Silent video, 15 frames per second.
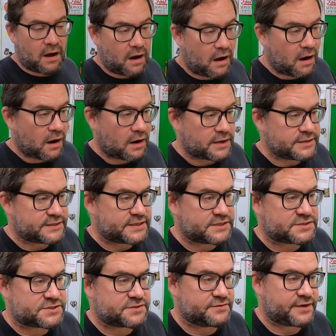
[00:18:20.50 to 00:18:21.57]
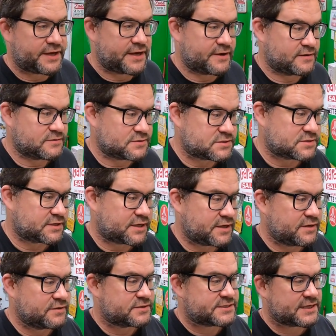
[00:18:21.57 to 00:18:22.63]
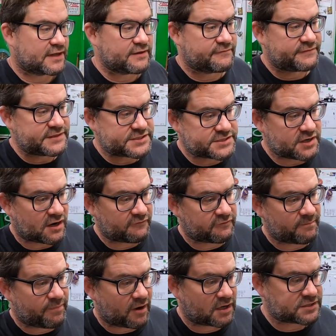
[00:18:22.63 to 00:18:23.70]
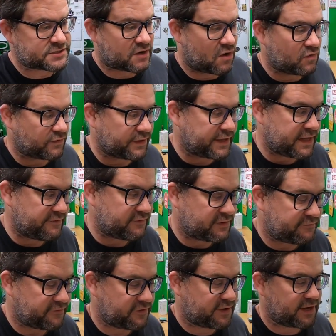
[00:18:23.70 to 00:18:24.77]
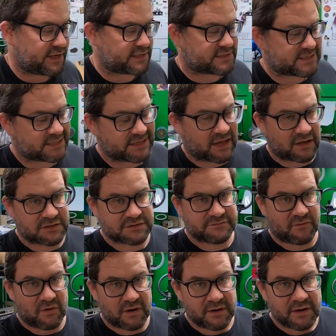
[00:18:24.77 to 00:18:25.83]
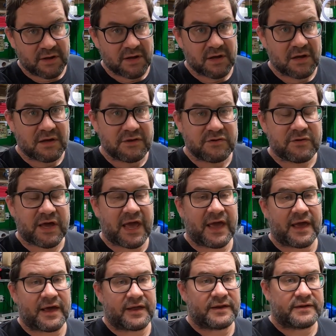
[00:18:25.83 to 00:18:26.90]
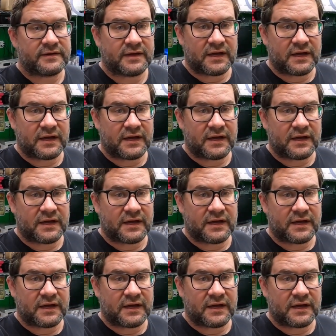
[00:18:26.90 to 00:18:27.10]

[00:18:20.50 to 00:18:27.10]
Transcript: R&D Studios. Can you sell the VCR for parts only even if you get $10 for it? You can.